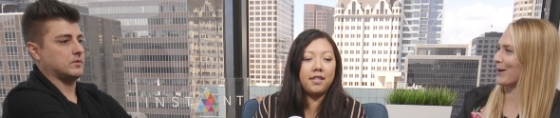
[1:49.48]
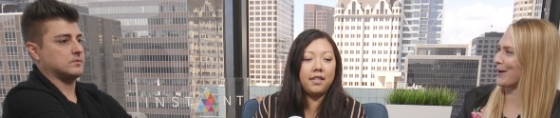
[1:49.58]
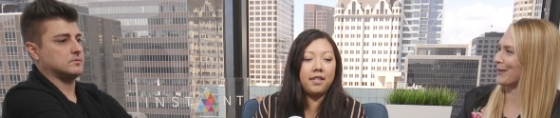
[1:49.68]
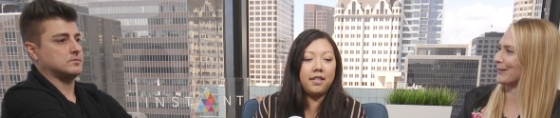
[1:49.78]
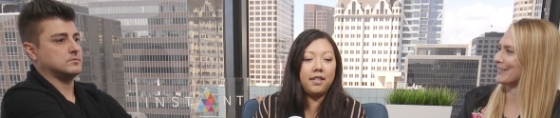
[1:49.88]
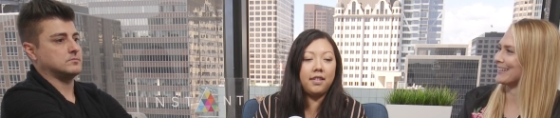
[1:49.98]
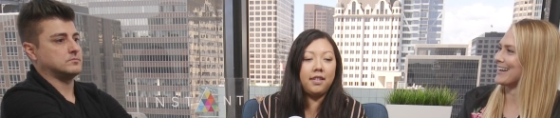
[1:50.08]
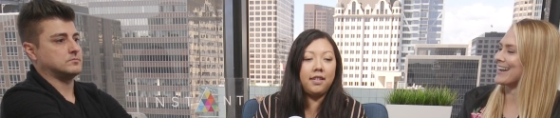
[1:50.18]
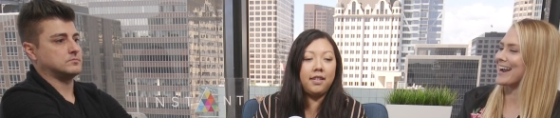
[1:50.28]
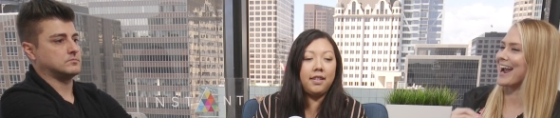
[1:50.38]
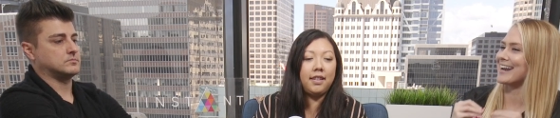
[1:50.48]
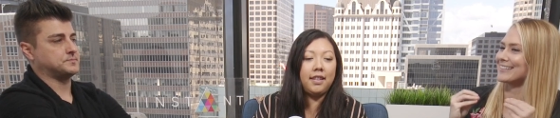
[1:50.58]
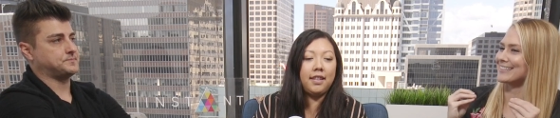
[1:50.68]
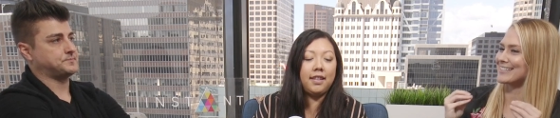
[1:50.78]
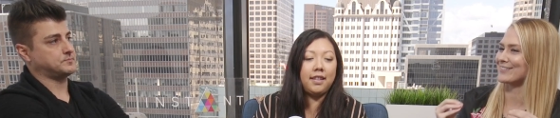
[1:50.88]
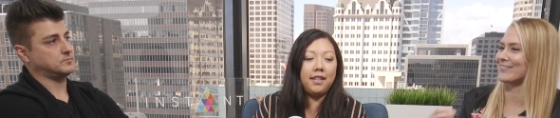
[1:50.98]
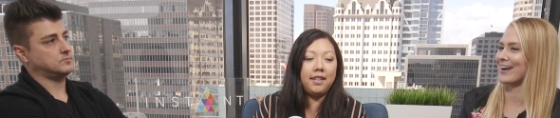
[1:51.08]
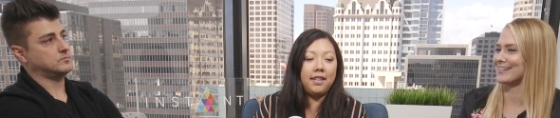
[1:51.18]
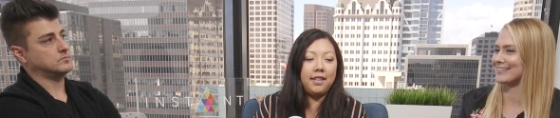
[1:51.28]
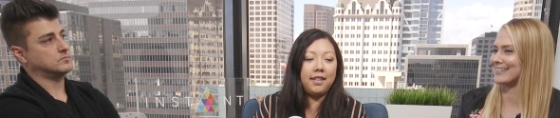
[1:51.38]
Speaker 1: Paul and Alissa
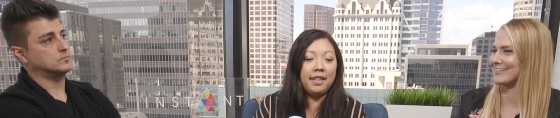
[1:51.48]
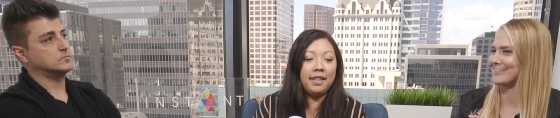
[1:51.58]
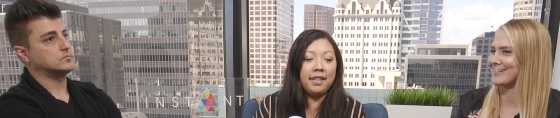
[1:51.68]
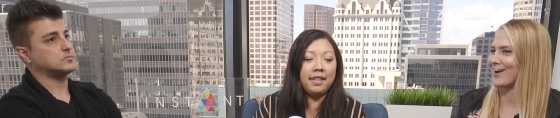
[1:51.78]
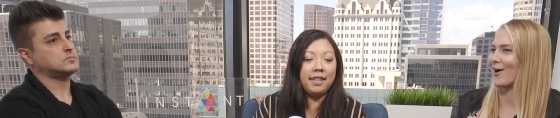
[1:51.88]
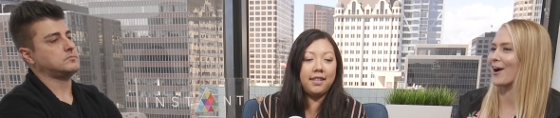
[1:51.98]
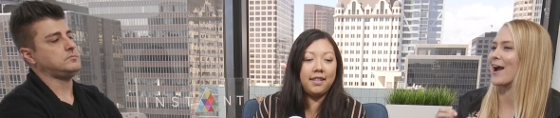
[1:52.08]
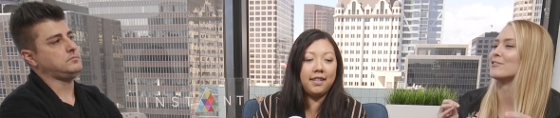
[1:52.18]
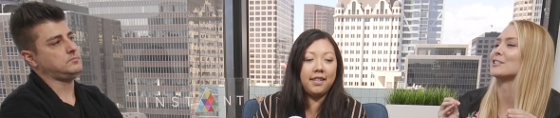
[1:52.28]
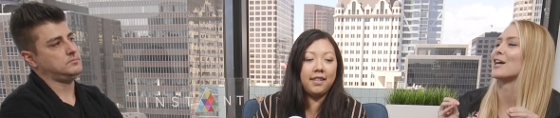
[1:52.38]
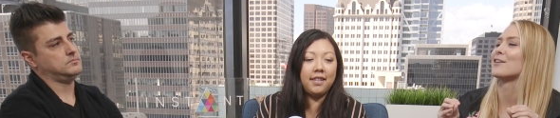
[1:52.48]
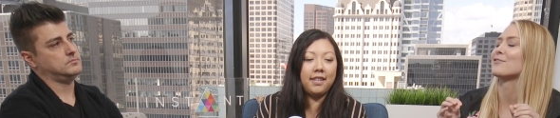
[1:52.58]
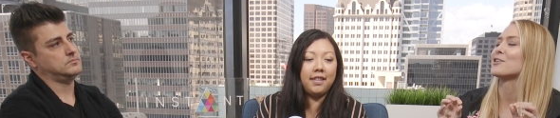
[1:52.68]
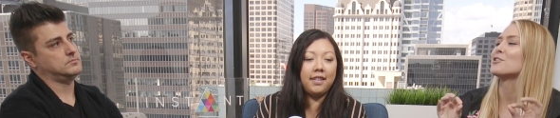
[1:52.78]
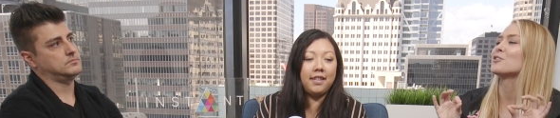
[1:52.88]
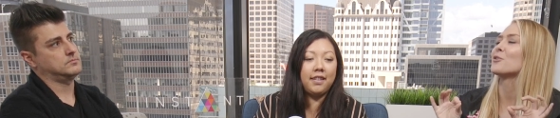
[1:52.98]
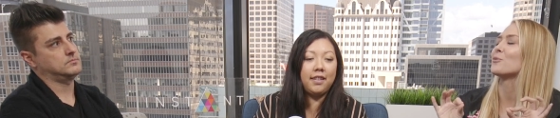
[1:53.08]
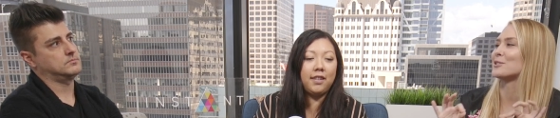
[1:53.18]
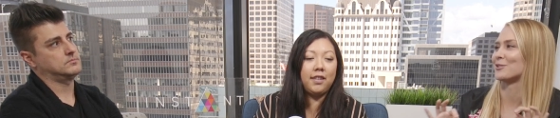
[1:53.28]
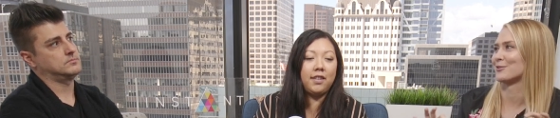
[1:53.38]
Violet are having a lot of
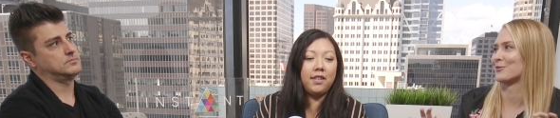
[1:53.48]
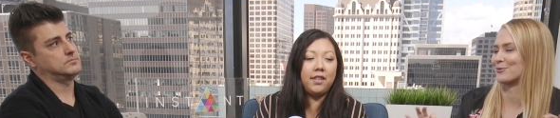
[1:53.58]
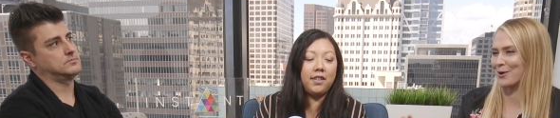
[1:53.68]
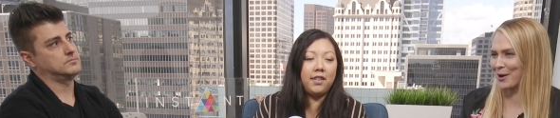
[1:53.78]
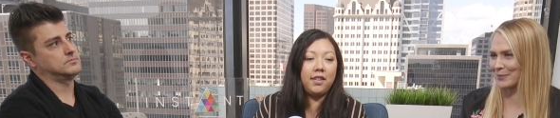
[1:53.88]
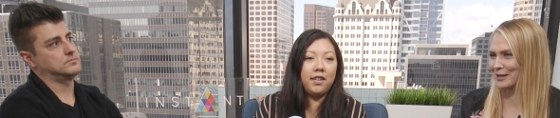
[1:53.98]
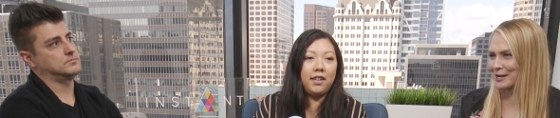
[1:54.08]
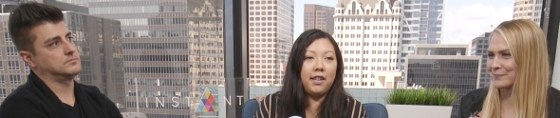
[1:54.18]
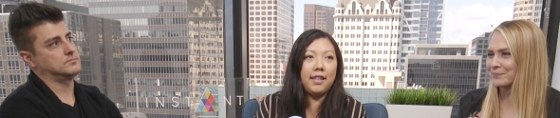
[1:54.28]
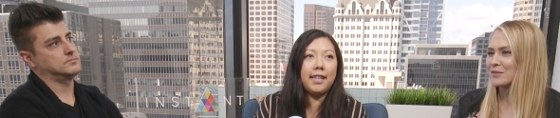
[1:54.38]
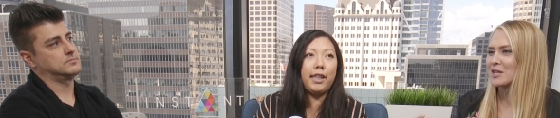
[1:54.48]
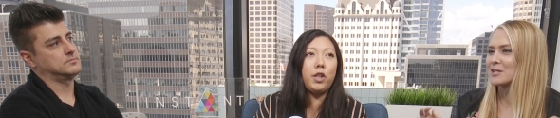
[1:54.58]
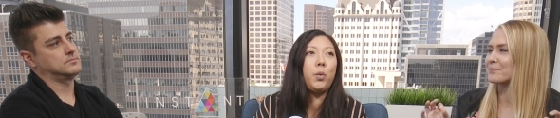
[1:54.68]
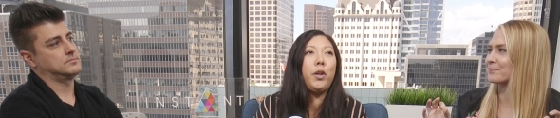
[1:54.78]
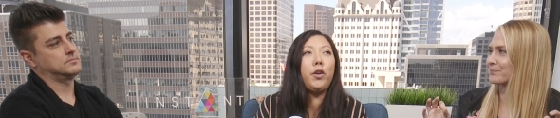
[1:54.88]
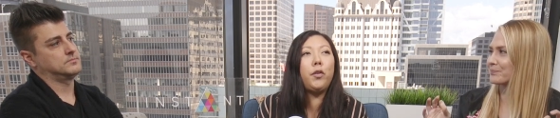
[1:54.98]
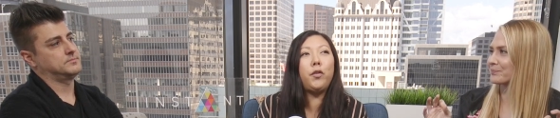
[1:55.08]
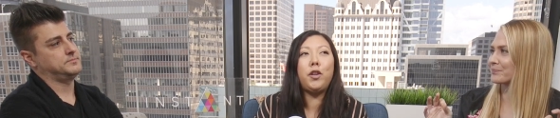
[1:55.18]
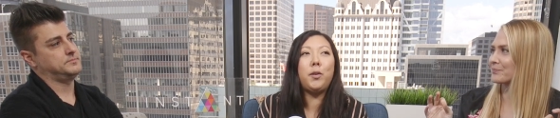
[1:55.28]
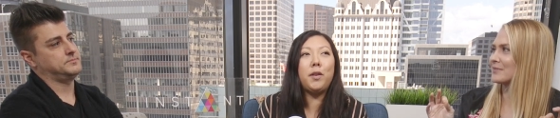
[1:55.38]
Twitter drama. Like a Twitter
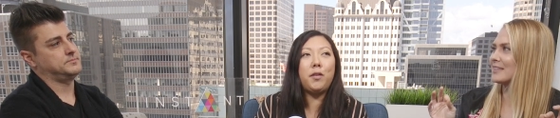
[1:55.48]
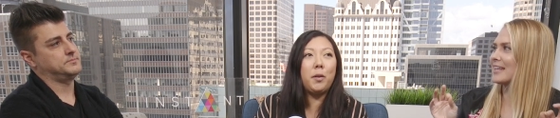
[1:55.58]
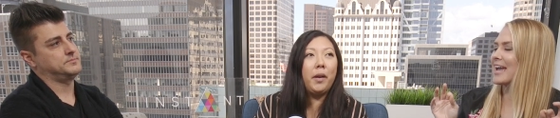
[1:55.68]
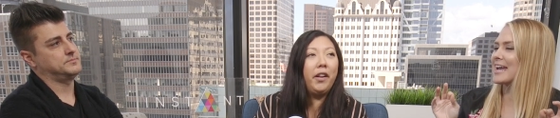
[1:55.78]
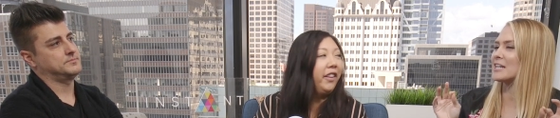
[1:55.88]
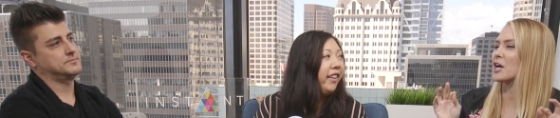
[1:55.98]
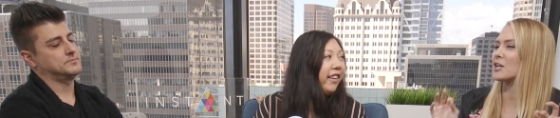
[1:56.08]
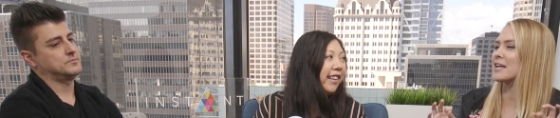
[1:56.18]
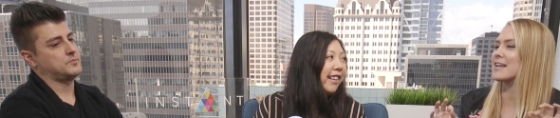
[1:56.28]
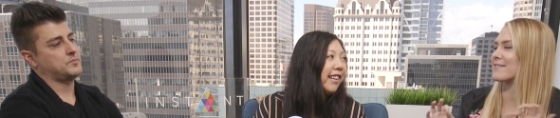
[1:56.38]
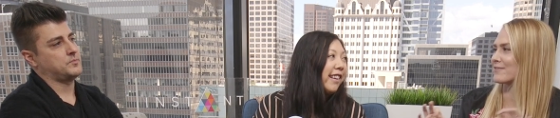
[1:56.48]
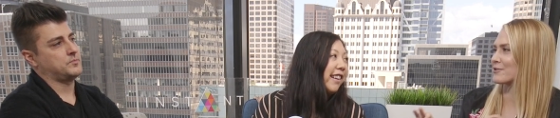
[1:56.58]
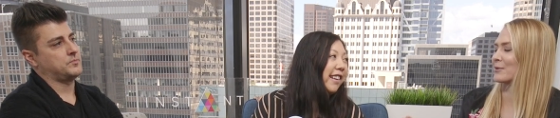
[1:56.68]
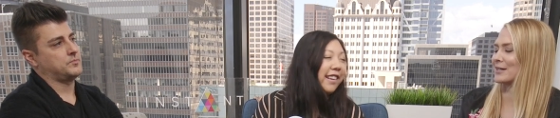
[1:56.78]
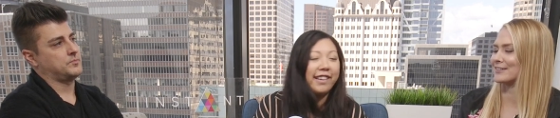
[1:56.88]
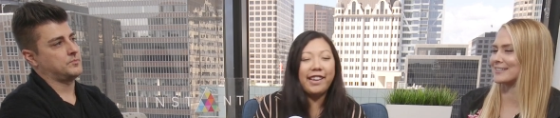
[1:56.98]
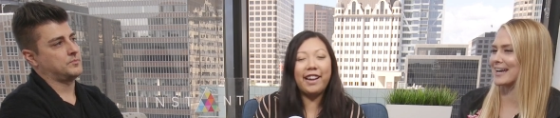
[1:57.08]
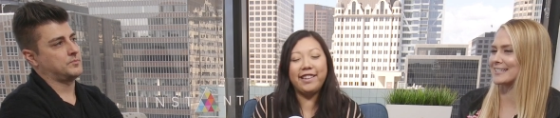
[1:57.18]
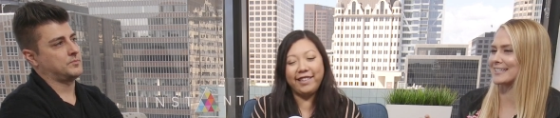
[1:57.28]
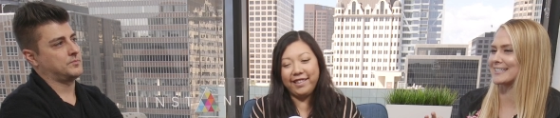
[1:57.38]
Speaker 2: feud, if you will.
Speaker 1: It, it, if you will,
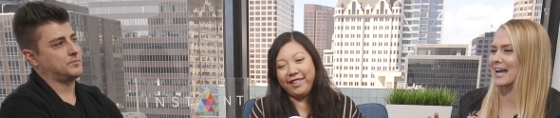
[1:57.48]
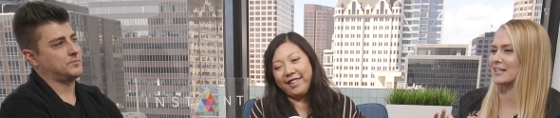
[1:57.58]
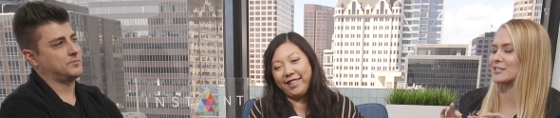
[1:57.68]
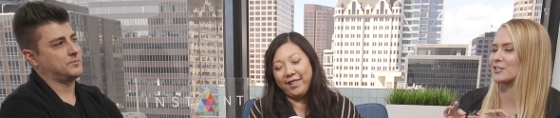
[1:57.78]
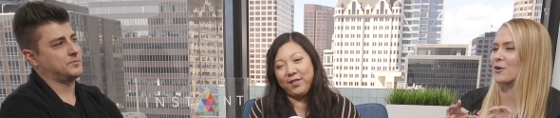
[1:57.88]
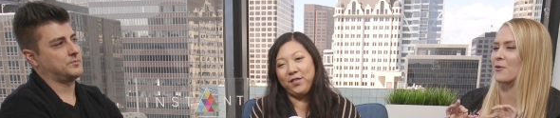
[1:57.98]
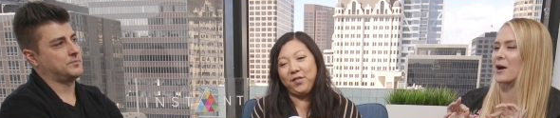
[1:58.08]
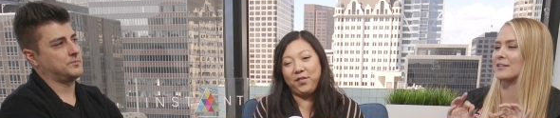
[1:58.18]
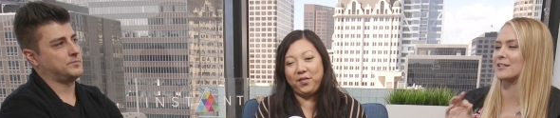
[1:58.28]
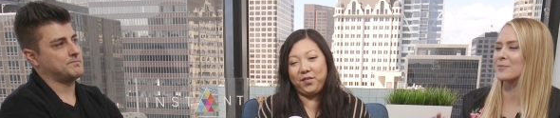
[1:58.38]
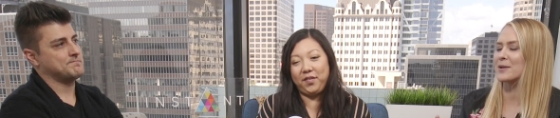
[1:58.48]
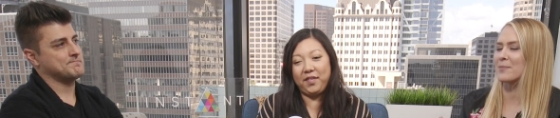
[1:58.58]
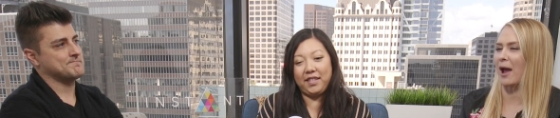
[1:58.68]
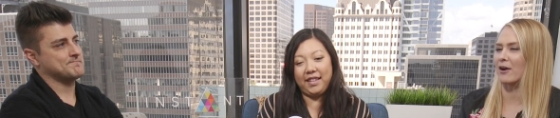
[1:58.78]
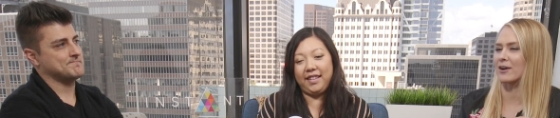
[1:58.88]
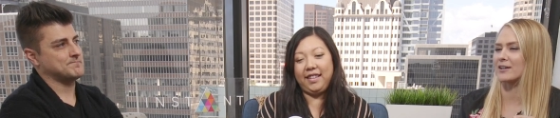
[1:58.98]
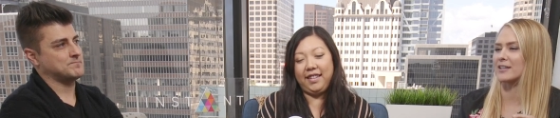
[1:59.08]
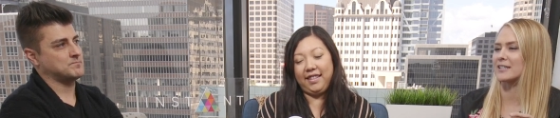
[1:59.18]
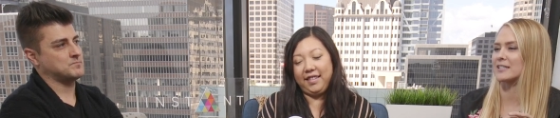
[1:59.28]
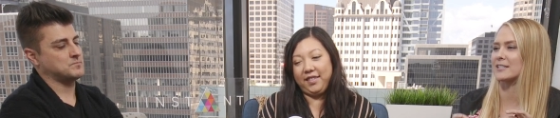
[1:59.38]
yes, exactly. So, a little bit of background on
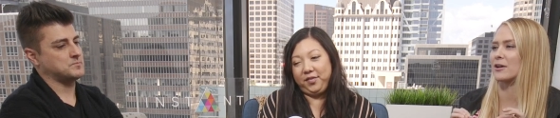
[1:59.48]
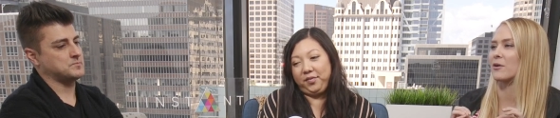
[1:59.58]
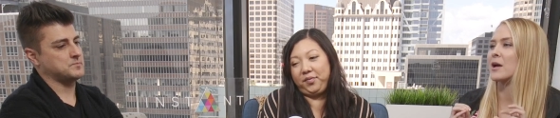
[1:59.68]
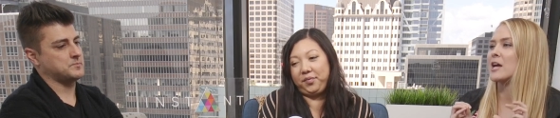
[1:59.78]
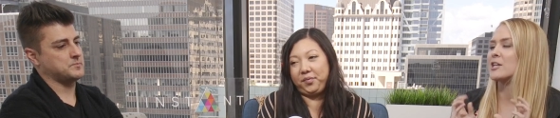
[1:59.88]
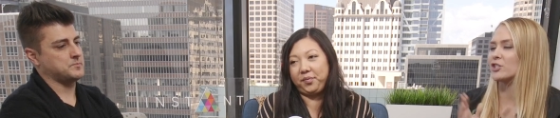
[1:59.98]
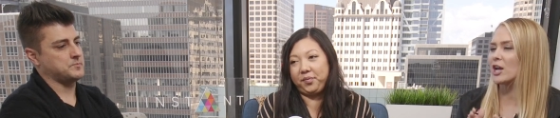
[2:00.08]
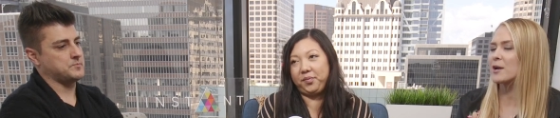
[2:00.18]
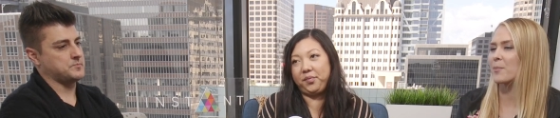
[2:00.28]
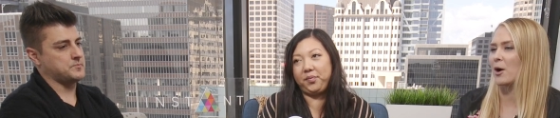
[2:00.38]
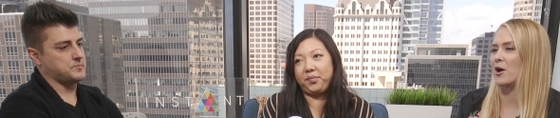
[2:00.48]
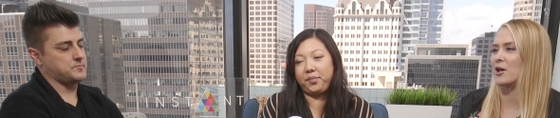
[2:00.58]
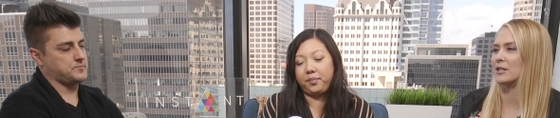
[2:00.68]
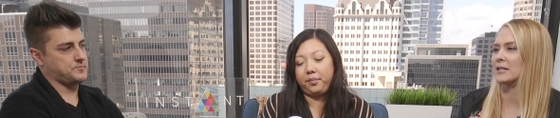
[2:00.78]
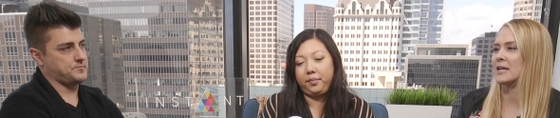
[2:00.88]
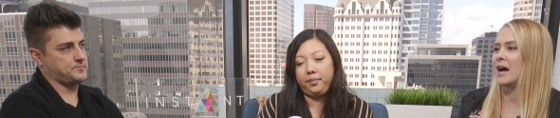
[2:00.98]
this. So, Jake Paul